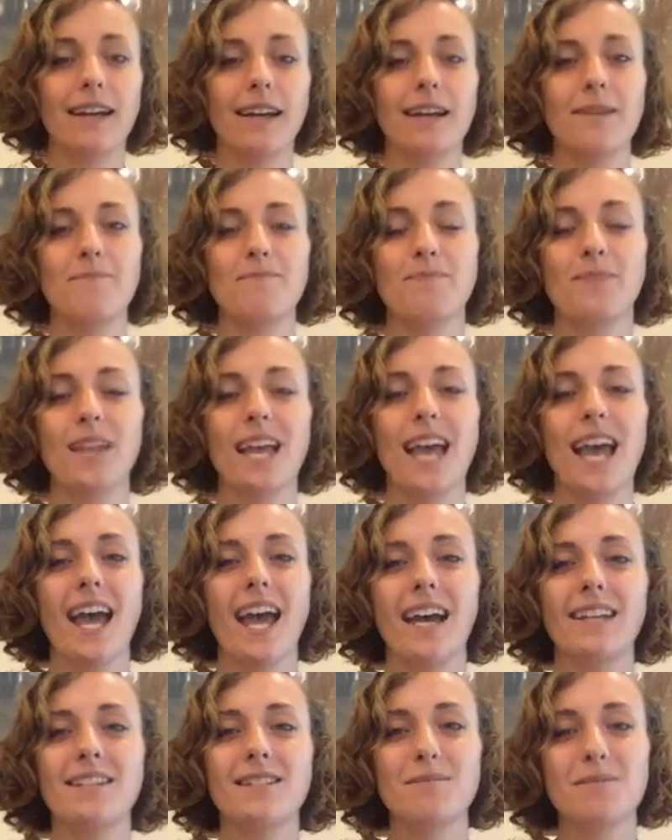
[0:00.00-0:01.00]

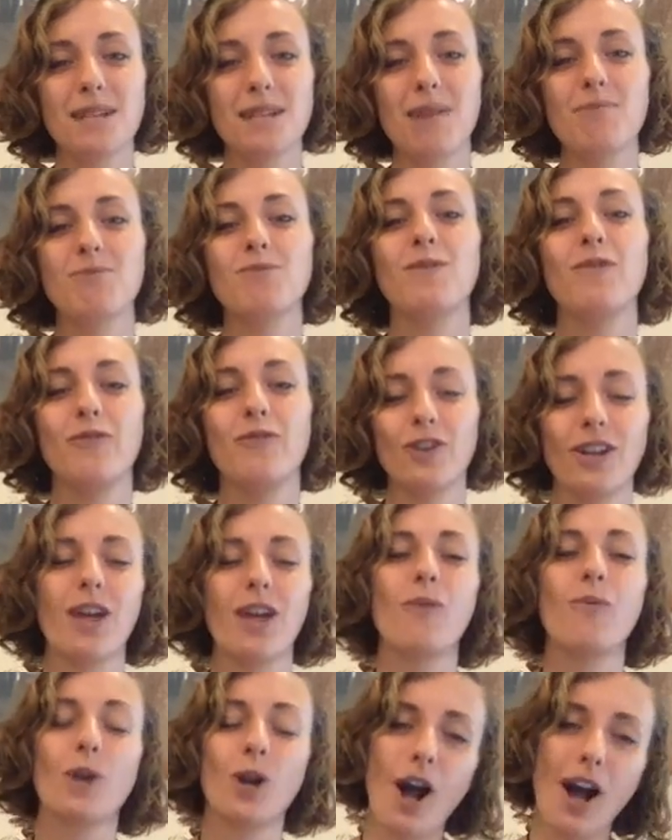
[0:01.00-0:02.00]
And sometimes we feel
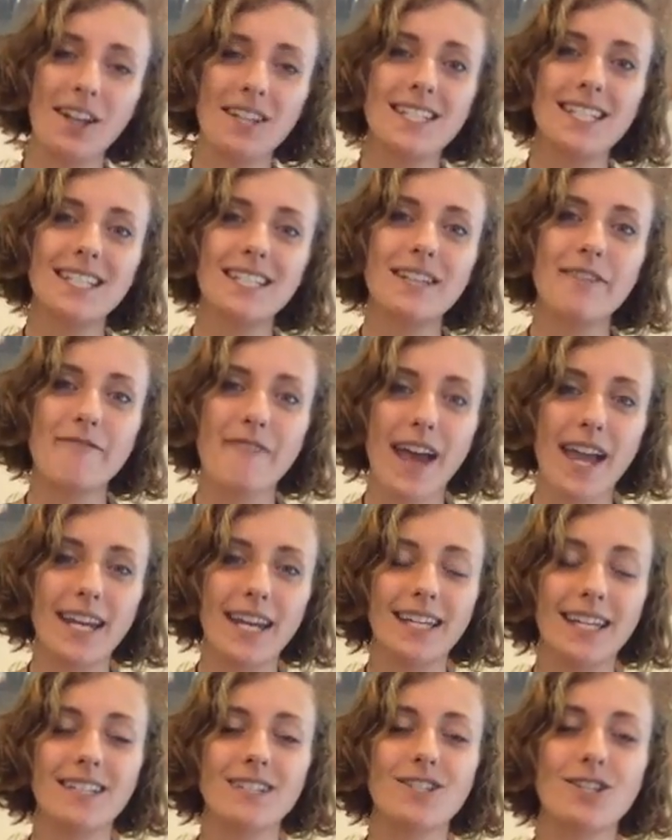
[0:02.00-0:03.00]
like we're constantly
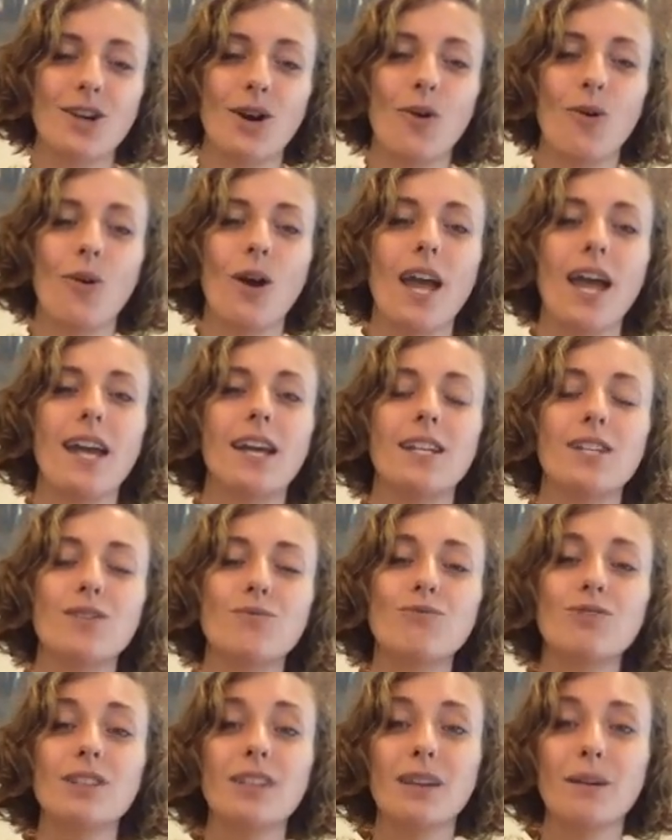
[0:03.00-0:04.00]
fighting. So it's
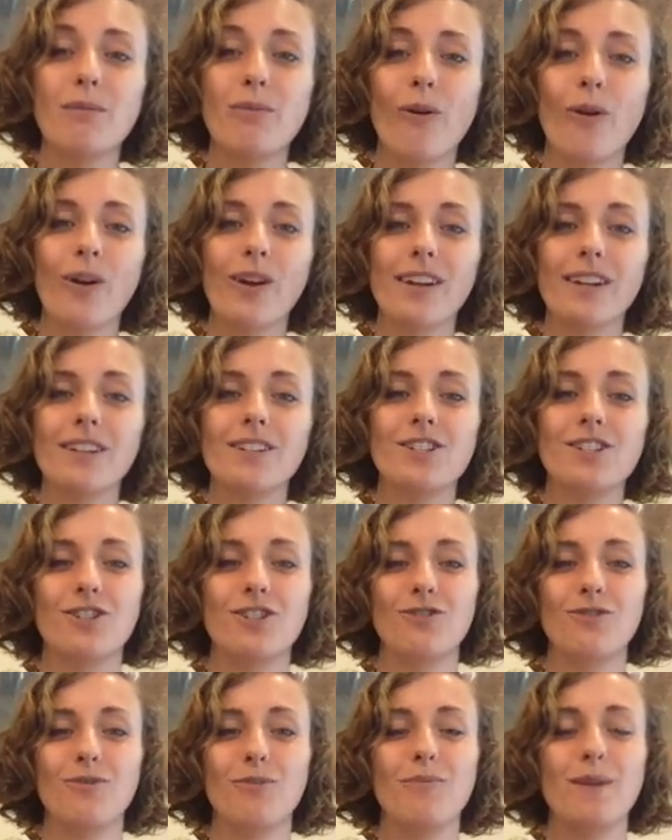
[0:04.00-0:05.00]
really important
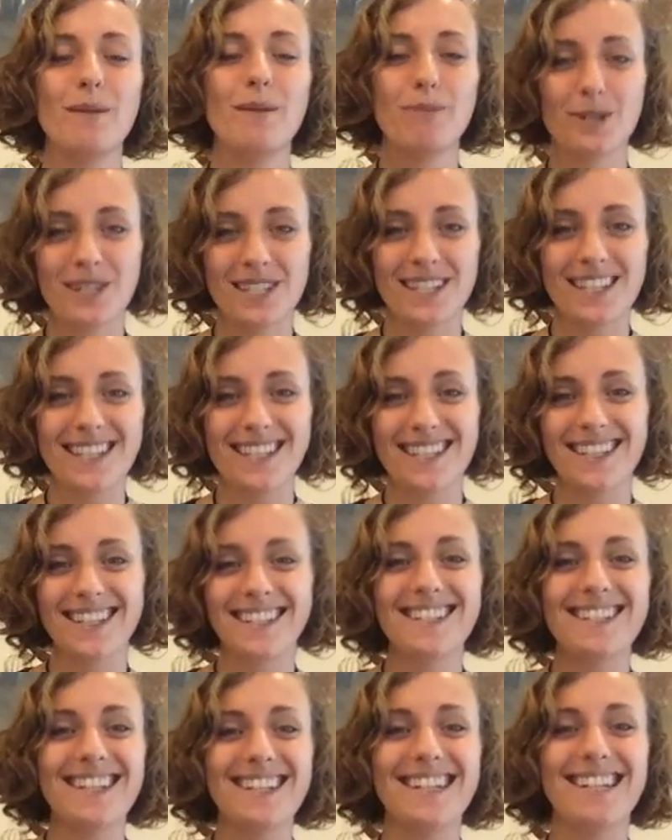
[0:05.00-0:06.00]
to be
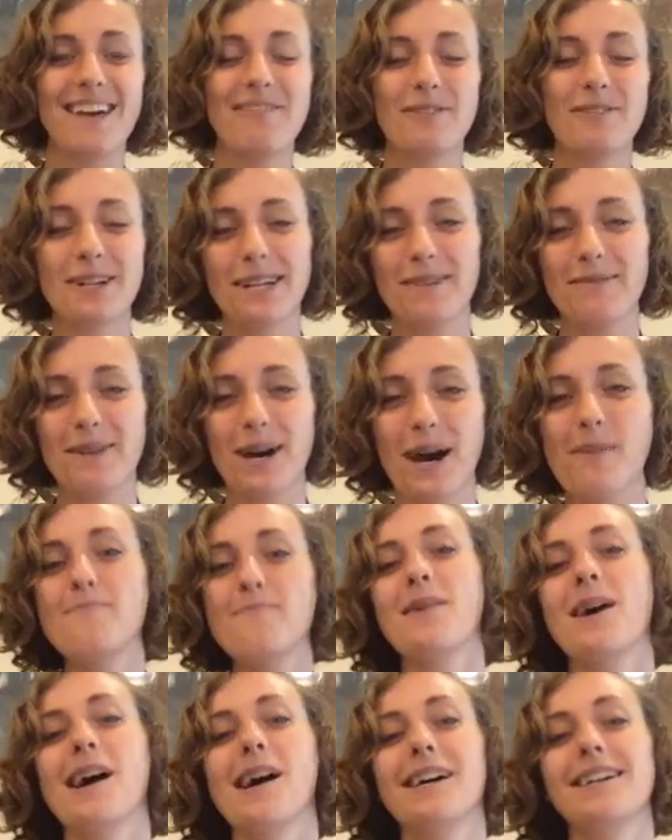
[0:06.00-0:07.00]
persistent, to never give
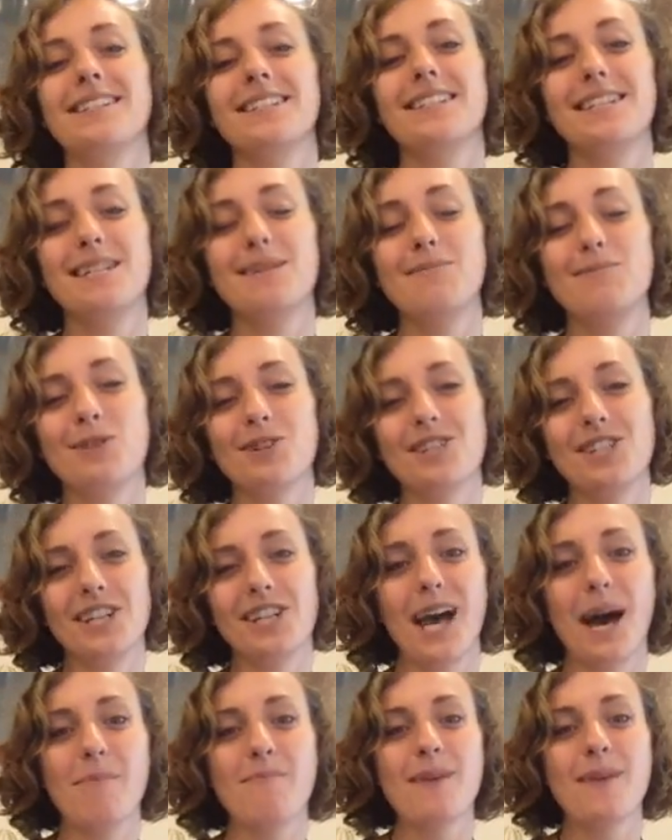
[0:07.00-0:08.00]
up, to keep your
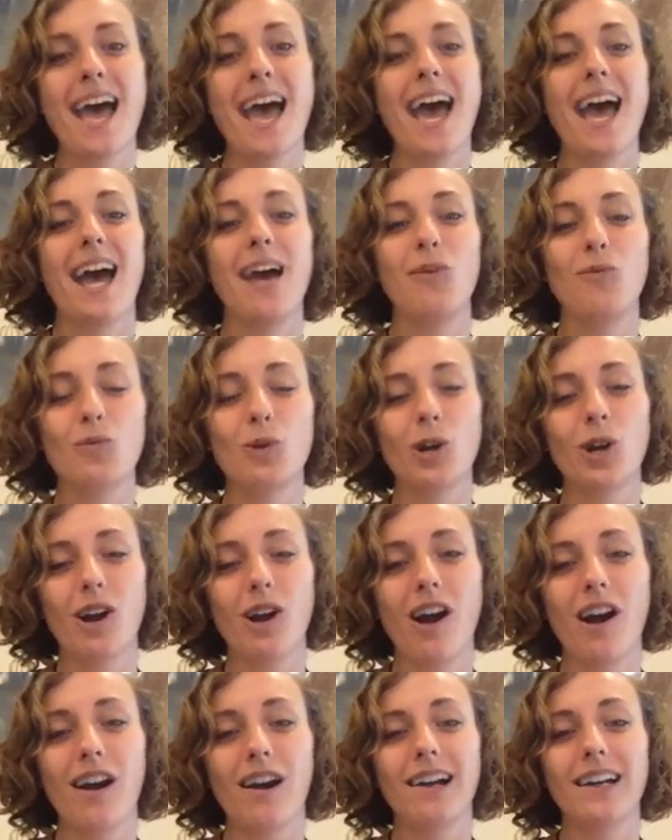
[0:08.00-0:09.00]
chin up and work
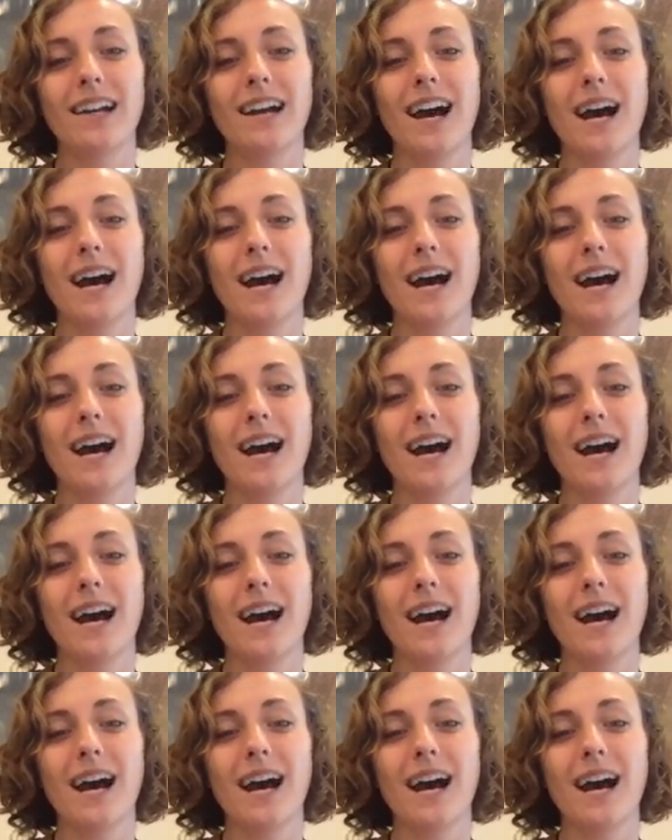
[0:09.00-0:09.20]
hard.